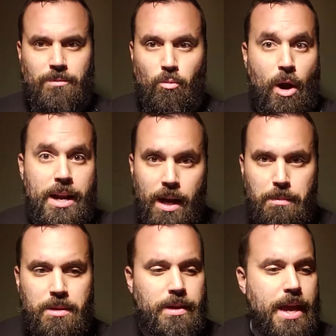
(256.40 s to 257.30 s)

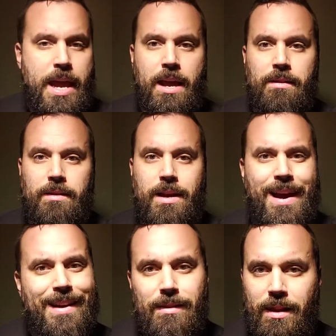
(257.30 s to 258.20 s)
write-ups, and
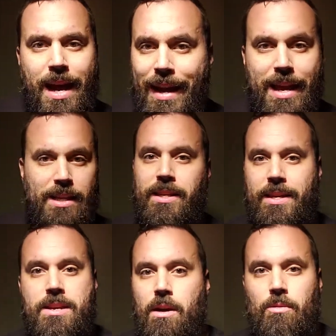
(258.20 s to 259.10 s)
kind of,
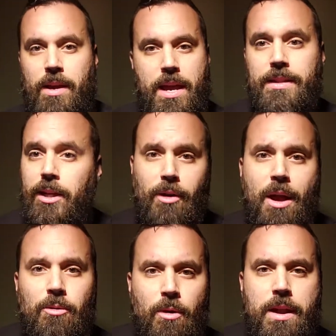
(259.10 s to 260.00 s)
you know, hit the
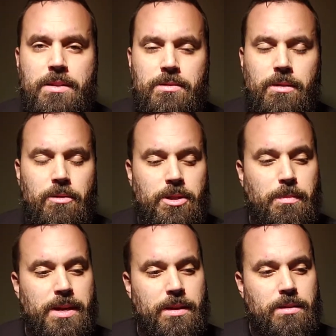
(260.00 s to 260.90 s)
ground running, so to
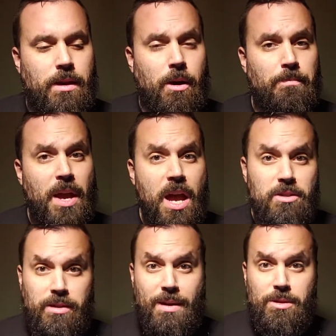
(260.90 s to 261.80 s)
speak. So
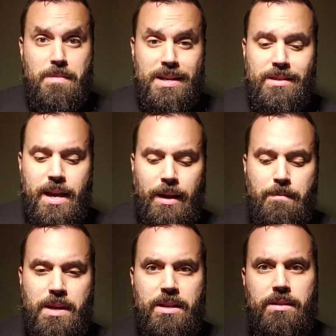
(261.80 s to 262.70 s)
that was my second
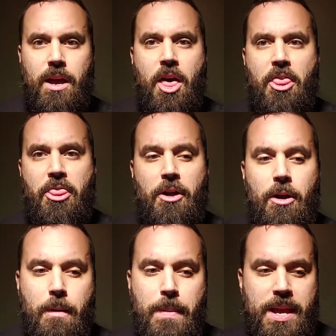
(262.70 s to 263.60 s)
piece.
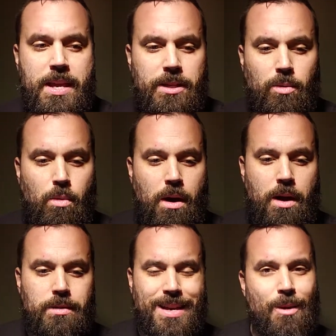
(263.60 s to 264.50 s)
Third piece
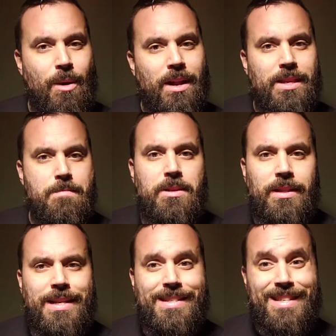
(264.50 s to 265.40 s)
was I wanted the
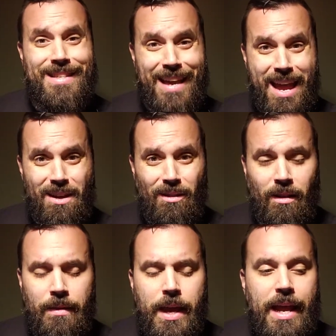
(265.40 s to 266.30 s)
ability to
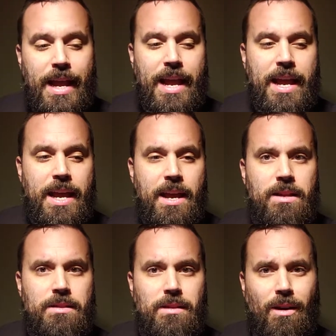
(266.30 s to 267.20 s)
scale.
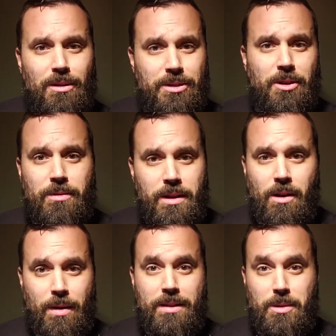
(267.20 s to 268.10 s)
And also, you
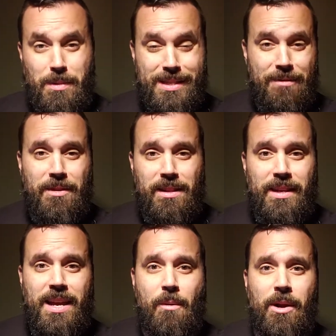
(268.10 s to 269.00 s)
know, and
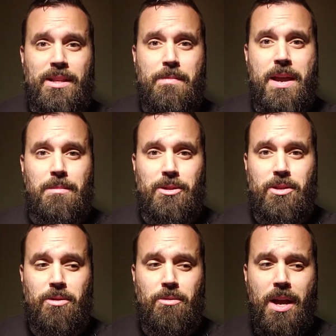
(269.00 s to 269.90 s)
specifically, I wanted to be able
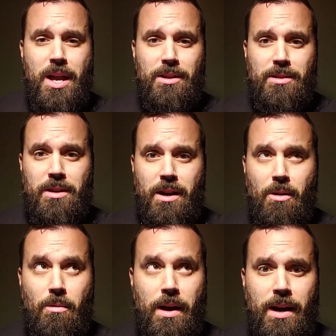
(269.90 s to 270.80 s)
to, you
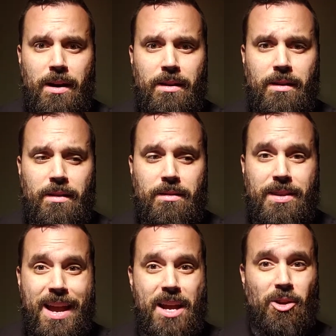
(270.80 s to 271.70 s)
know,
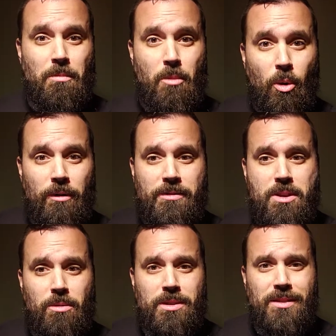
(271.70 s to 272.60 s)
to handle more
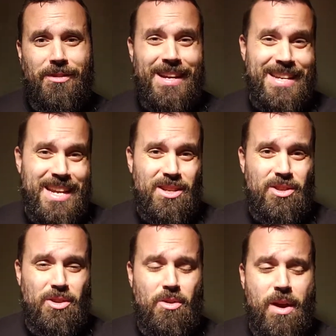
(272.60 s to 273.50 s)
viewers if I needed
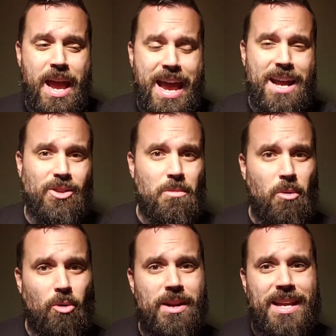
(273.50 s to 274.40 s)
to, handle
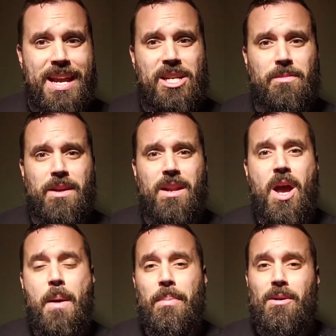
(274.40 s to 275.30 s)
more engagement,
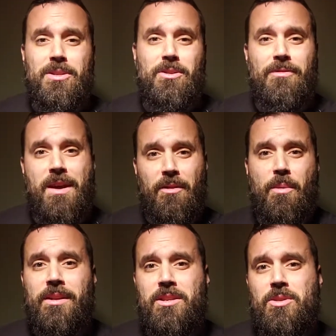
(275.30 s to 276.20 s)
but also if I ever
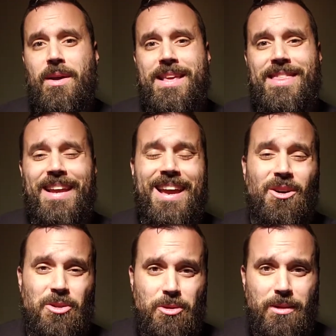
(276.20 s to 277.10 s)
wanted to do anything
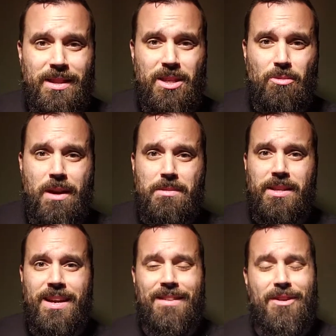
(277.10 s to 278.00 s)
else with this
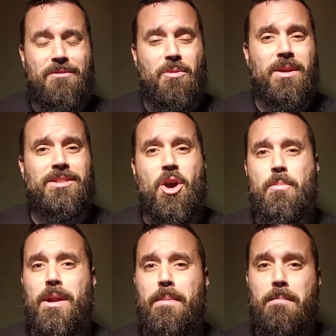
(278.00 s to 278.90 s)
website, if I ever wanted to
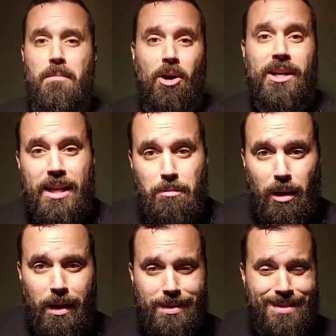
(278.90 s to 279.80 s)
open up a
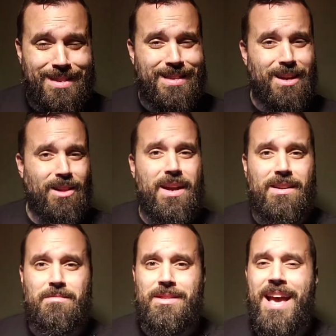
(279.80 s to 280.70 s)
marketplace and sell
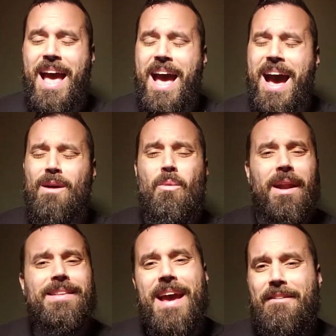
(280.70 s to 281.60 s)
items, I
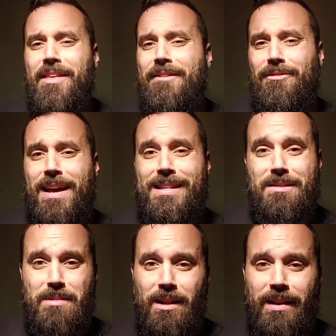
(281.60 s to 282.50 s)
wanted to have that
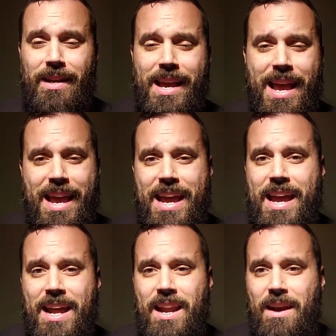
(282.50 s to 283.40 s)
flexibility.
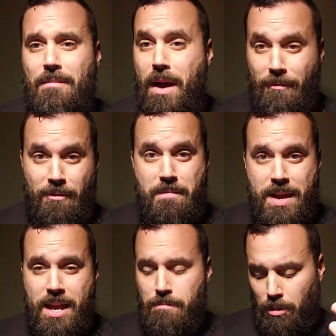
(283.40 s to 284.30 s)
And for
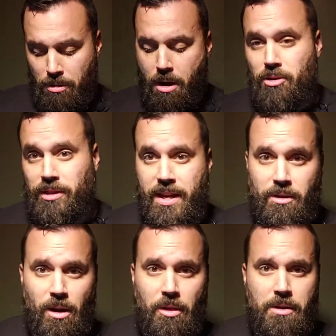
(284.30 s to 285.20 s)
me, Bluehost hit
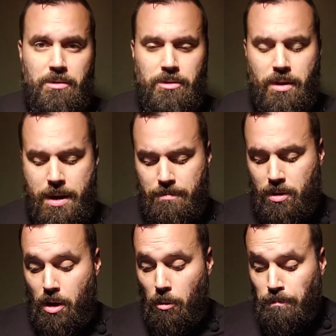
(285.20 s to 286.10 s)
all those, right?
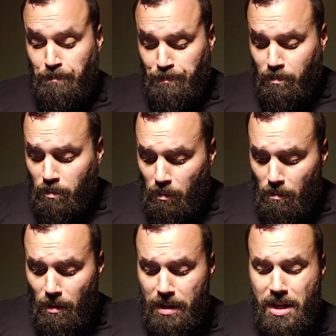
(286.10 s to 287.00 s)
So,
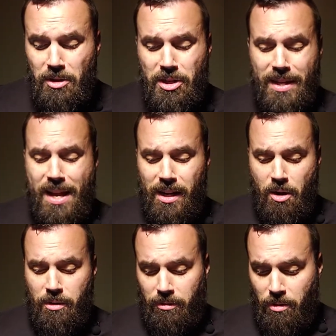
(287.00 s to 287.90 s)
you know, just kind of
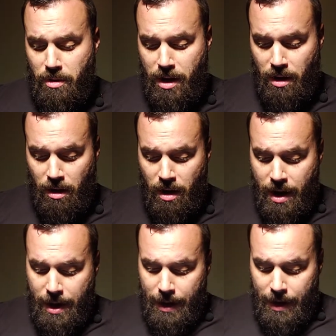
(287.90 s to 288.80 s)
going through here,
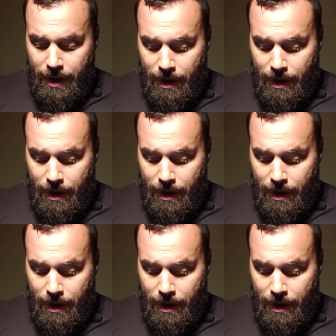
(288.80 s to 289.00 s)
you